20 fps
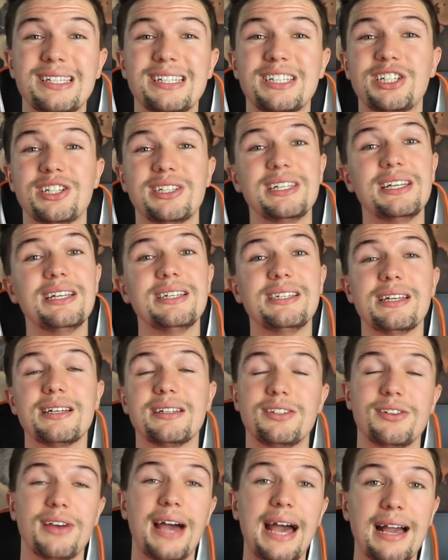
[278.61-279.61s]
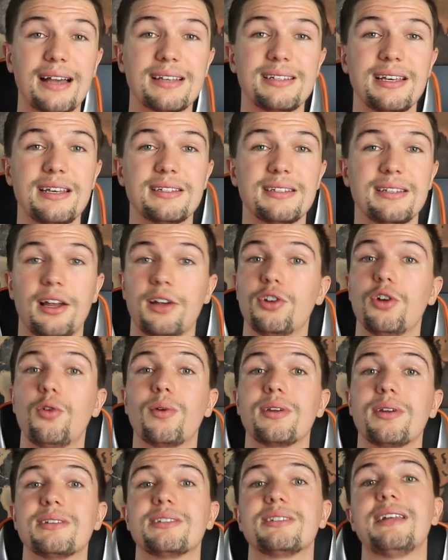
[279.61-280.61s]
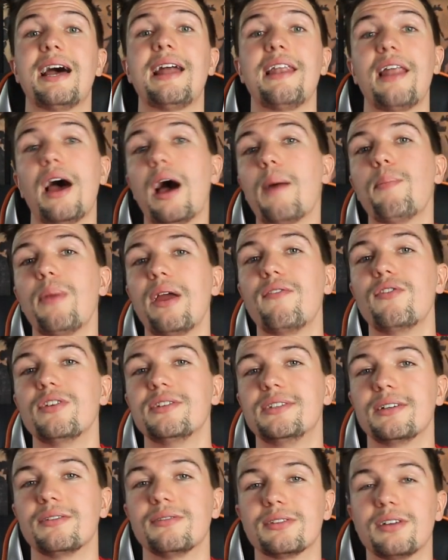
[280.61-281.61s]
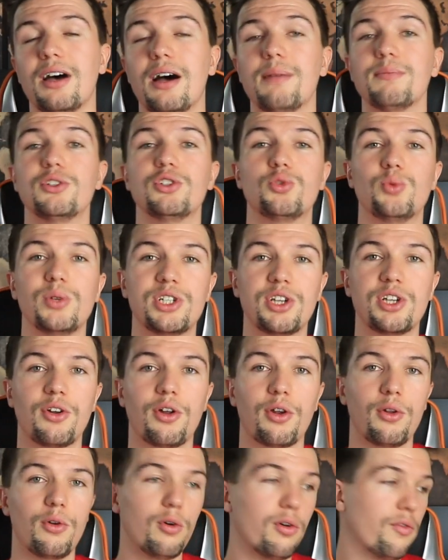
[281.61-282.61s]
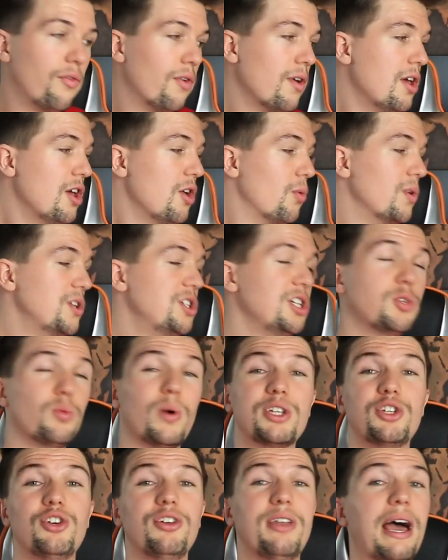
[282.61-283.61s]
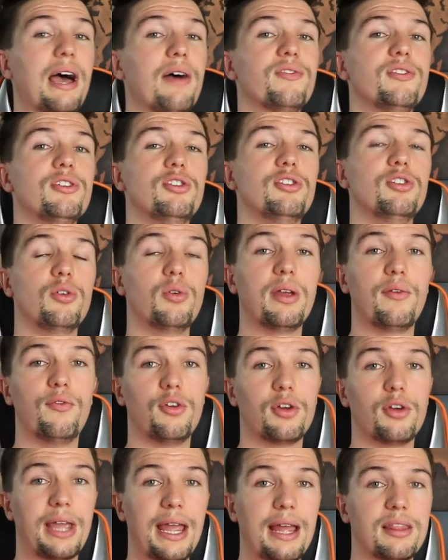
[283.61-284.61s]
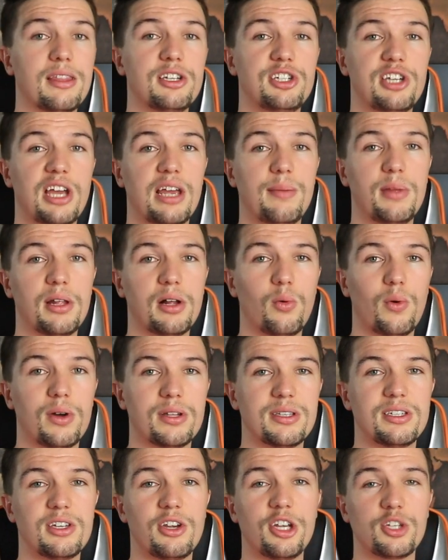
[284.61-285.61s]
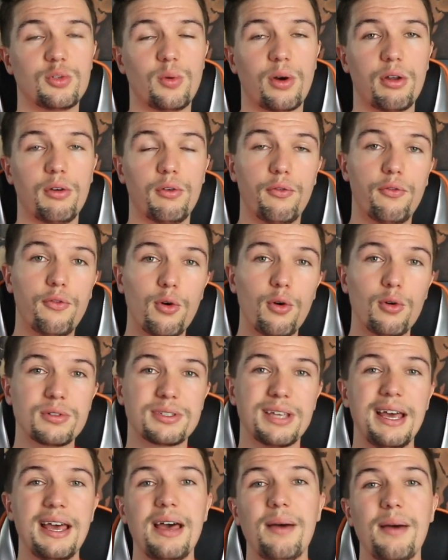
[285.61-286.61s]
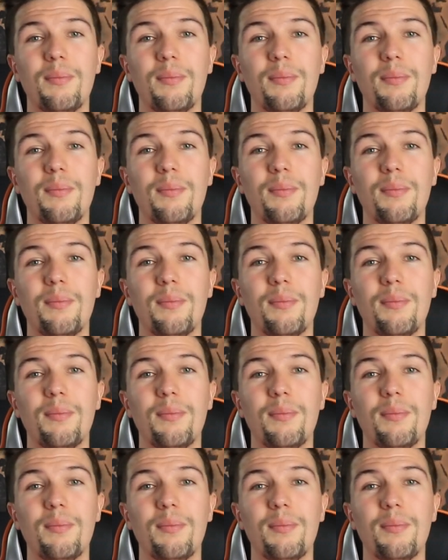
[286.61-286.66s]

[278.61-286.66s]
It's just easier to access, and I don't want to stand up every single time to switch it on and off, which is what you'd have to do if you get the JBL1 Series 104s,